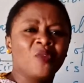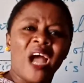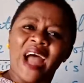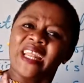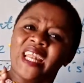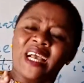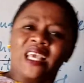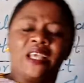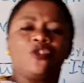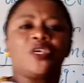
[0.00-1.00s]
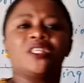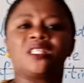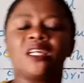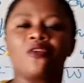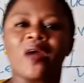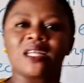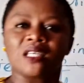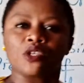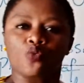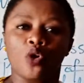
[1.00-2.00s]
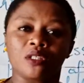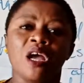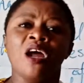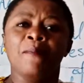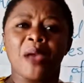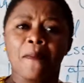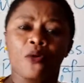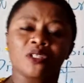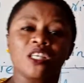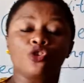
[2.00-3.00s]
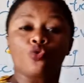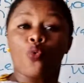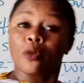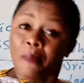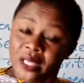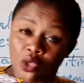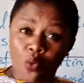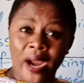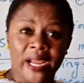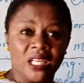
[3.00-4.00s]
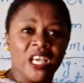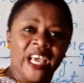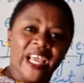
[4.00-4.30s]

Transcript: And in that case, you can say the writer's purpose is to persuade.